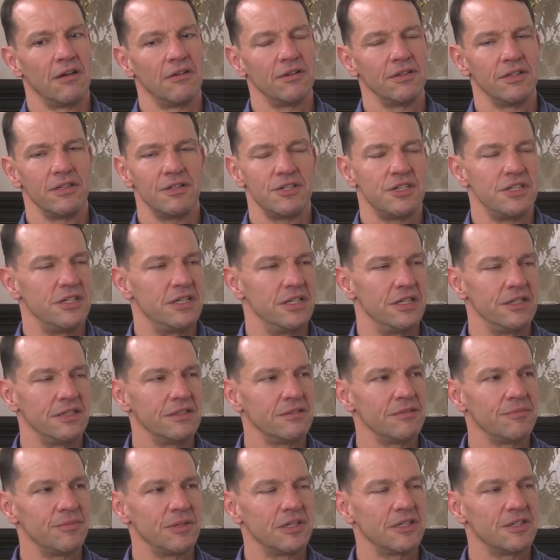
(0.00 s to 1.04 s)
Well, no, she
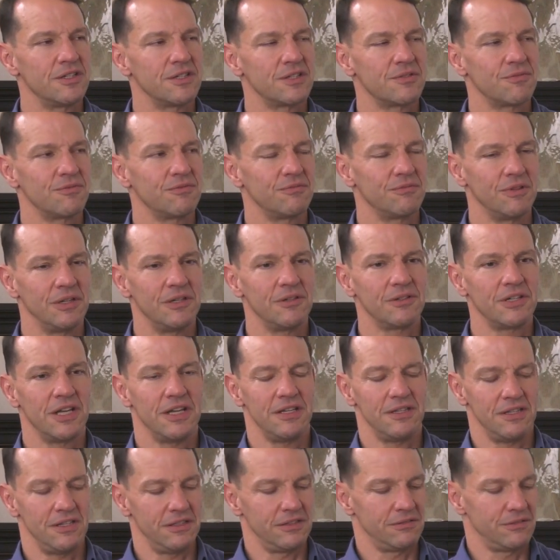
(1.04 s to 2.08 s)
didn't, because
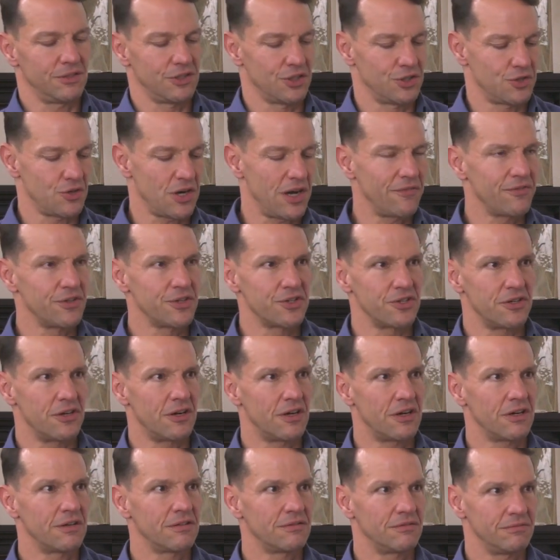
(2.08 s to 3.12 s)
drivers
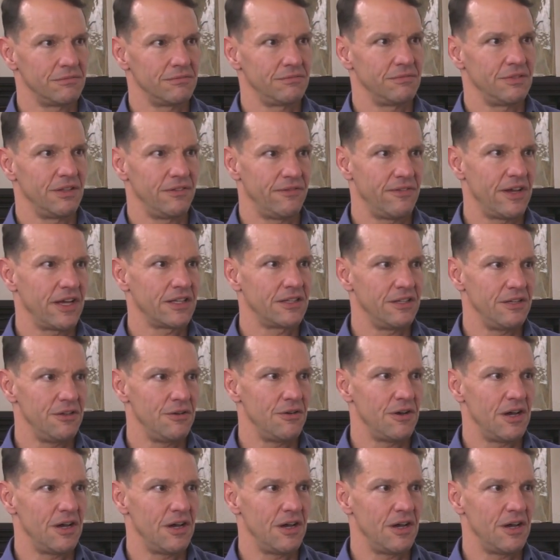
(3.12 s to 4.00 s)
are the fact that you